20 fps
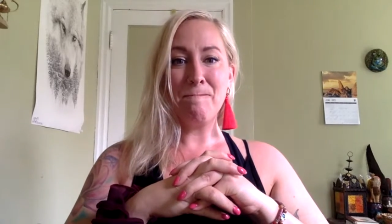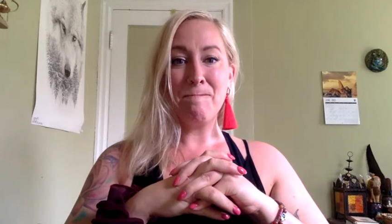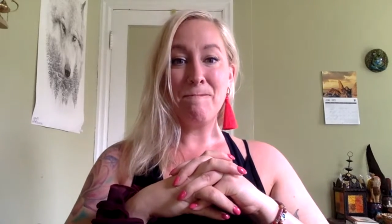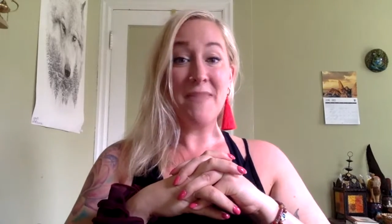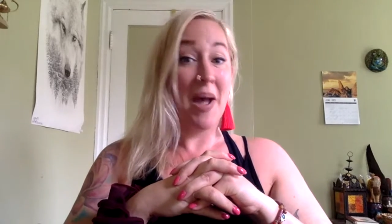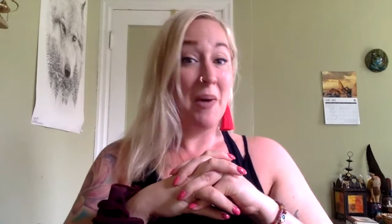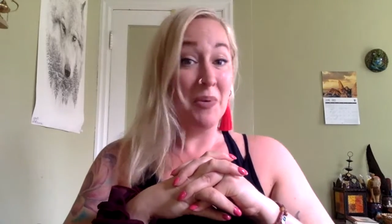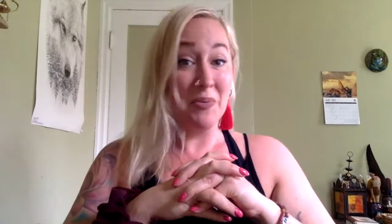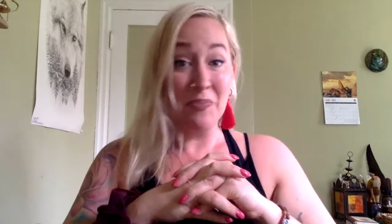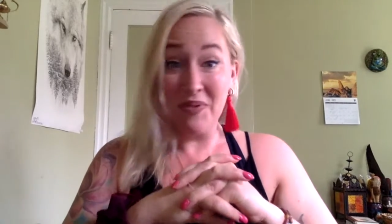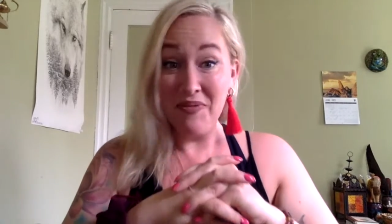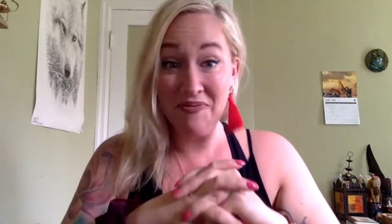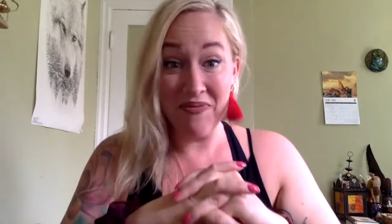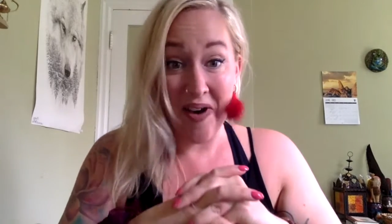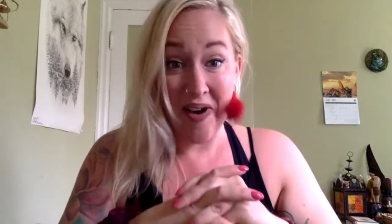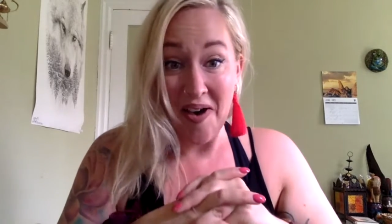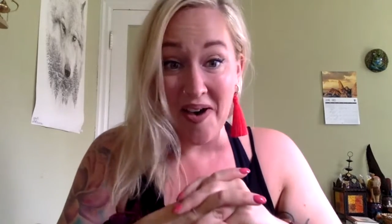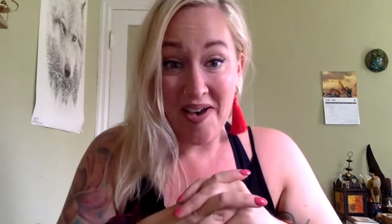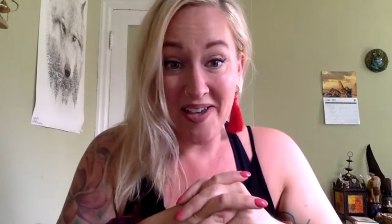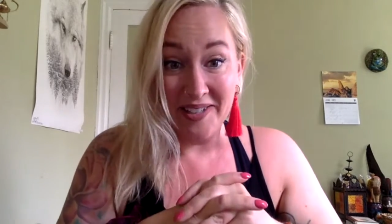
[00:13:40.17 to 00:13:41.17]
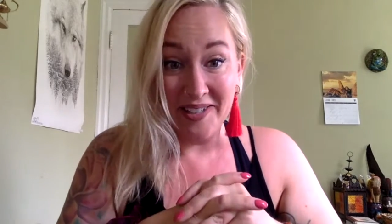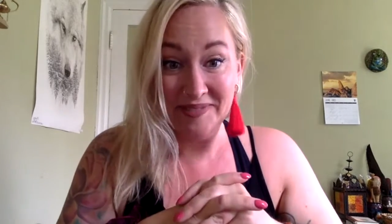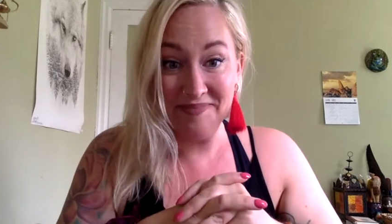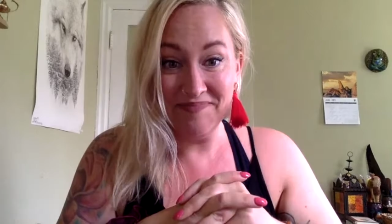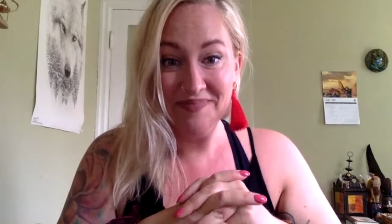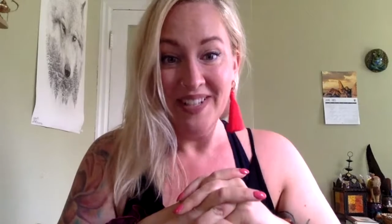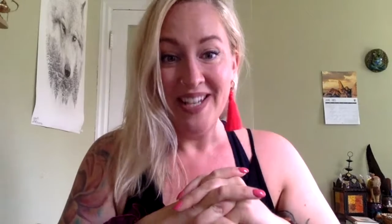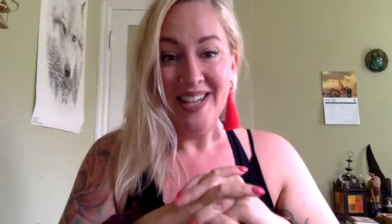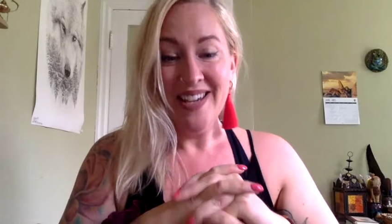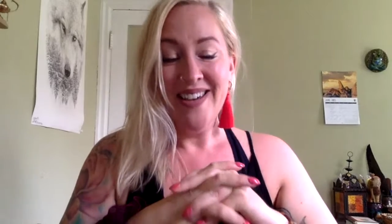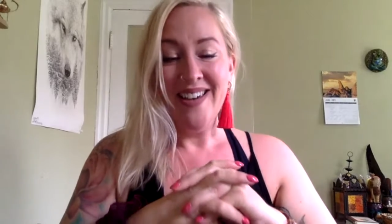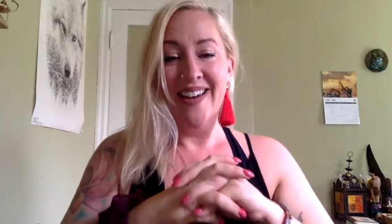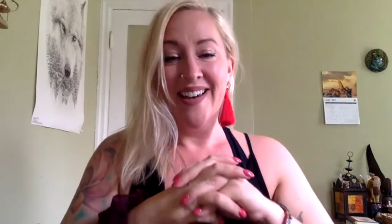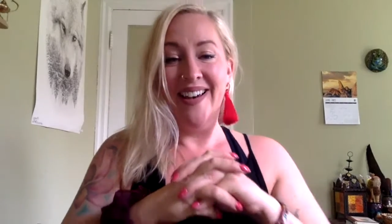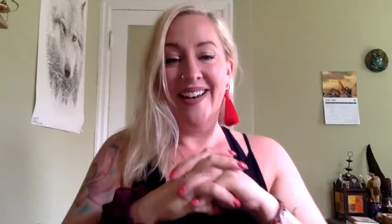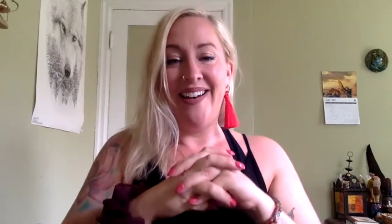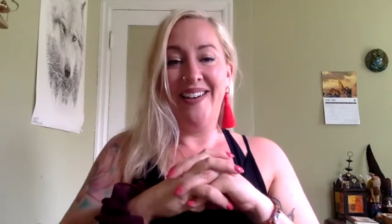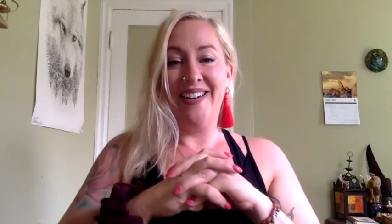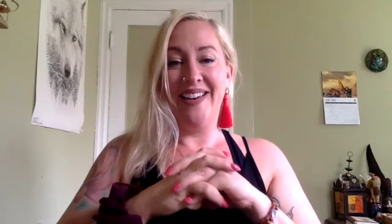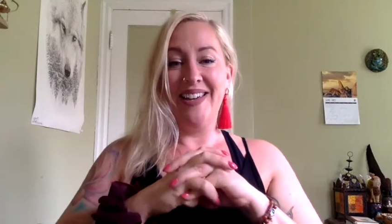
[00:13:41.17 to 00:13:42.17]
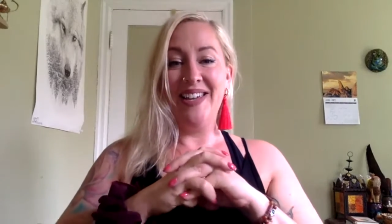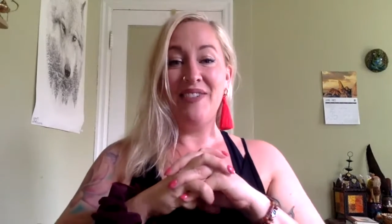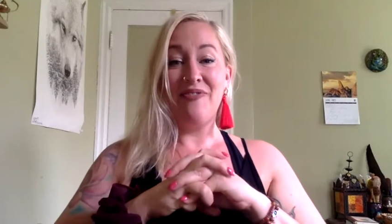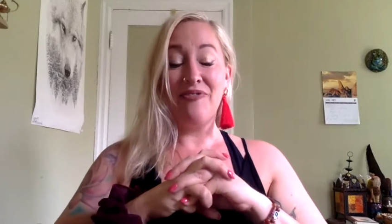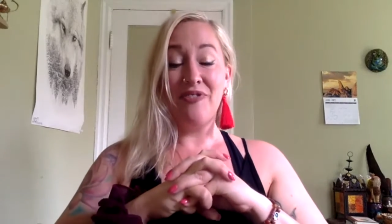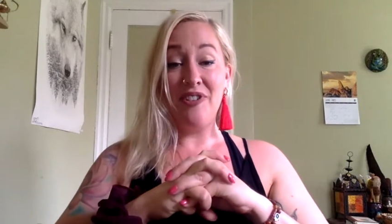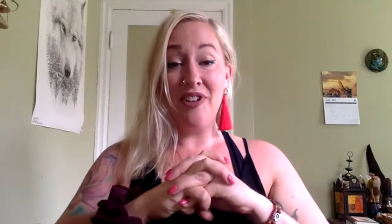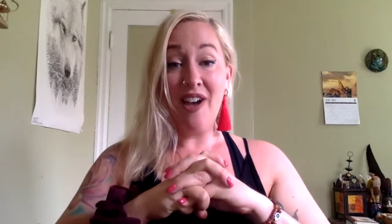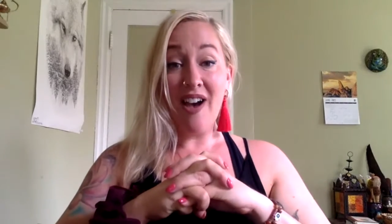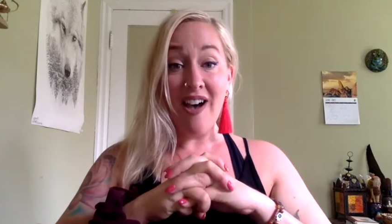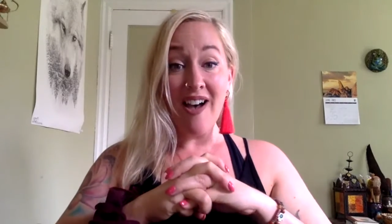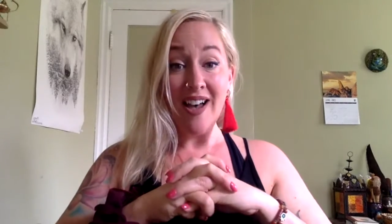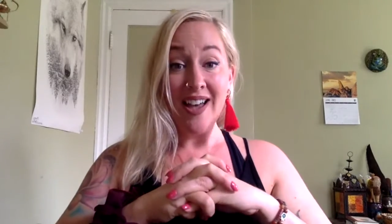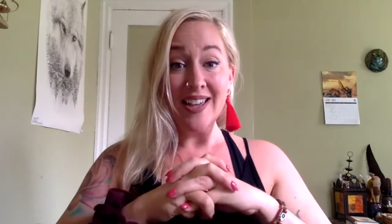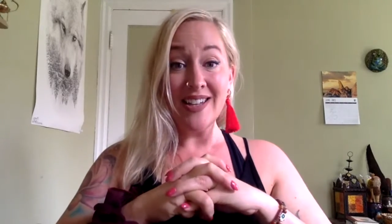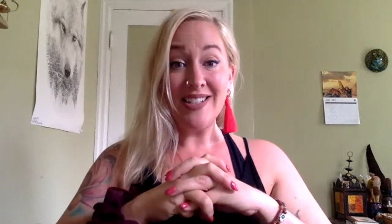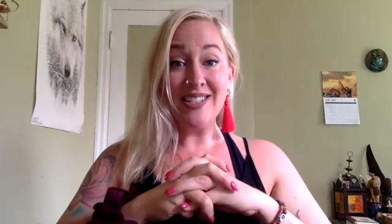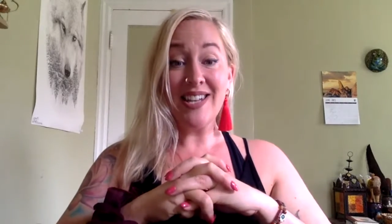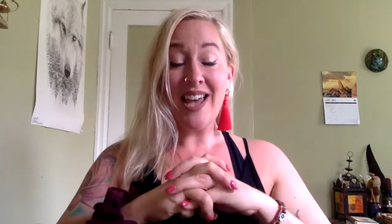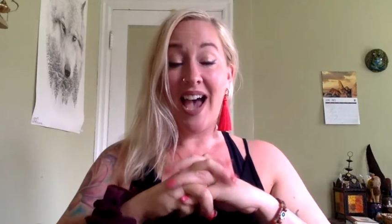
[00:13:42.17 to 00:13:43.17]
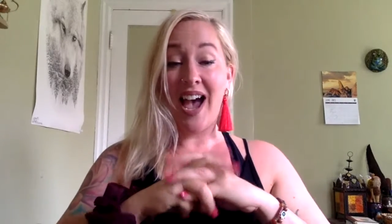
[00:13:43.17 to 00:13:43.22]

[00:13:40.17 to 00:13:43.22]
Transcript: That would be fun. If not,